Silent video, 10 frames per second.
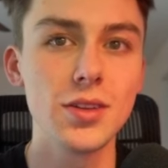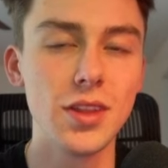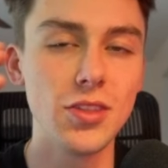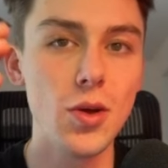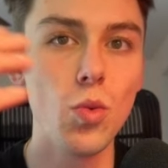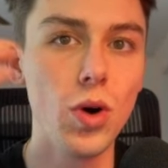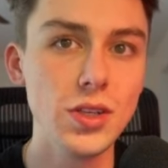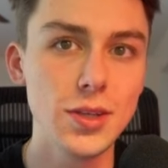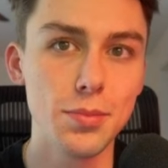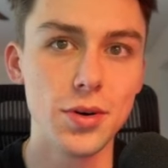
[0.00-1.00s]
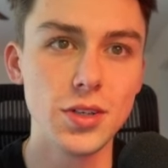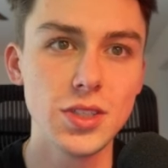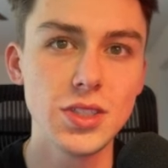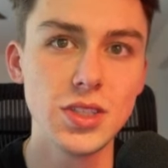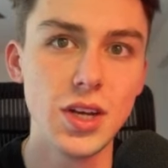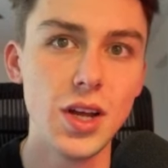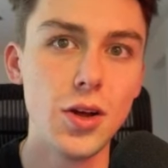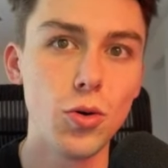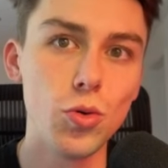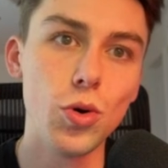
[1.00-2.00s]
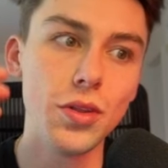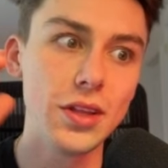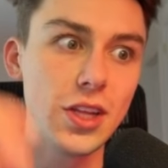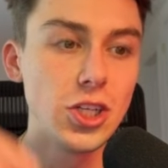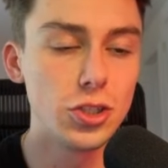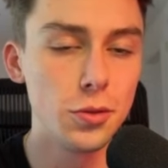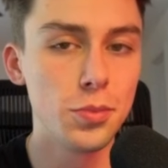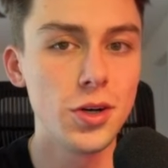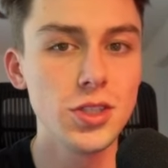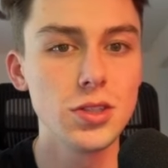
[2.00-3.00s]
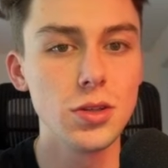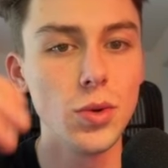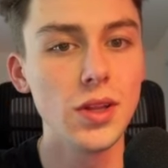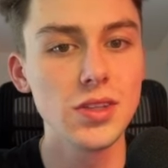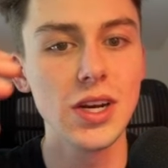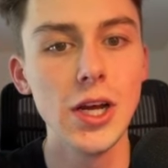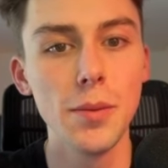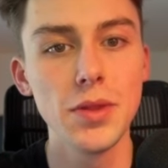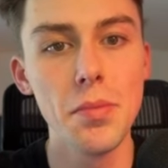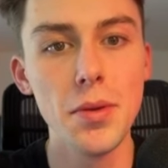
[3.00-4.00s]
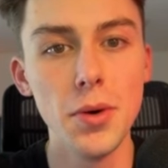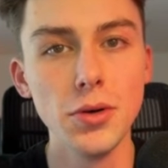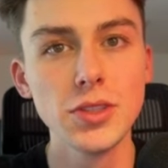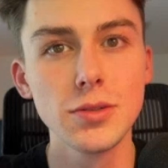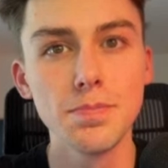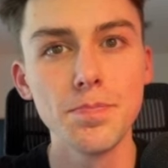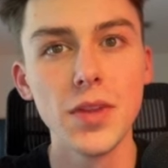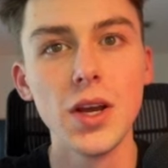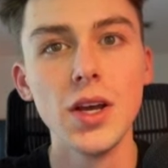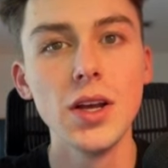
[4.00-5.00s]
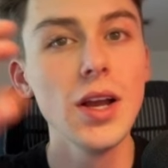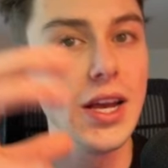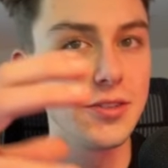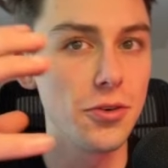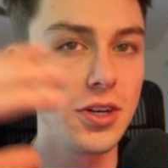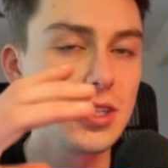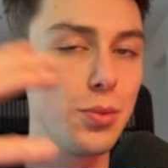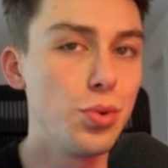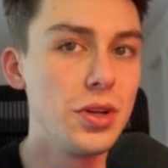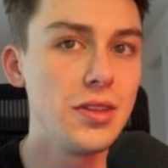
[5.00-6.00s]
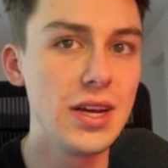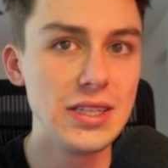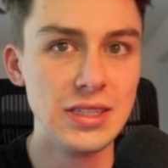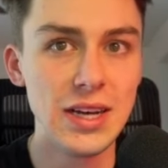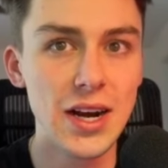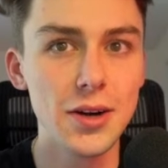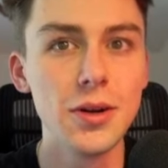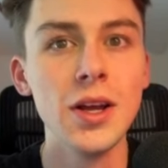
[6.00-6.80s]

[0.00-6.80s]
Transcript: that they want to purchase or that they should purchase, the one that's going to help them the most as far as completing that desire.